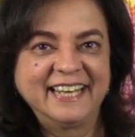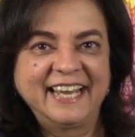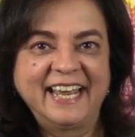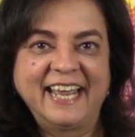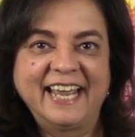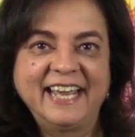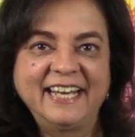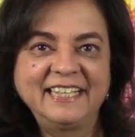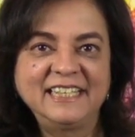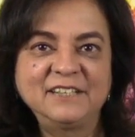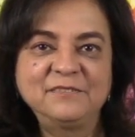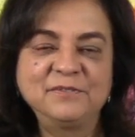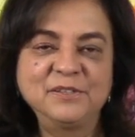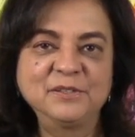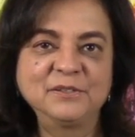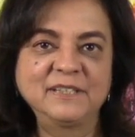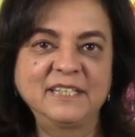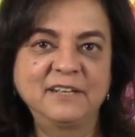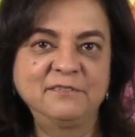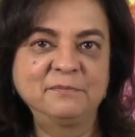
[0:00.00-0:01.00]
And if
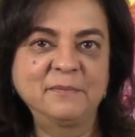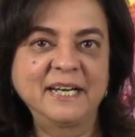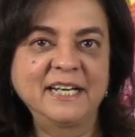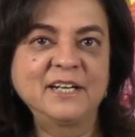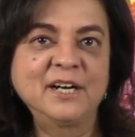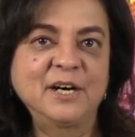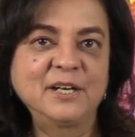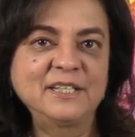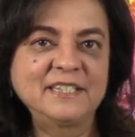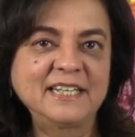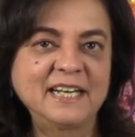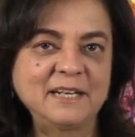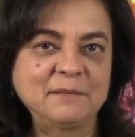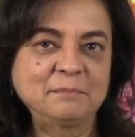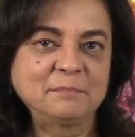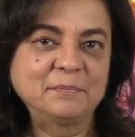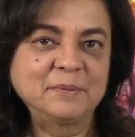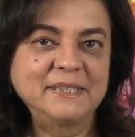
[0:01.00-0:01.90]
you love my content,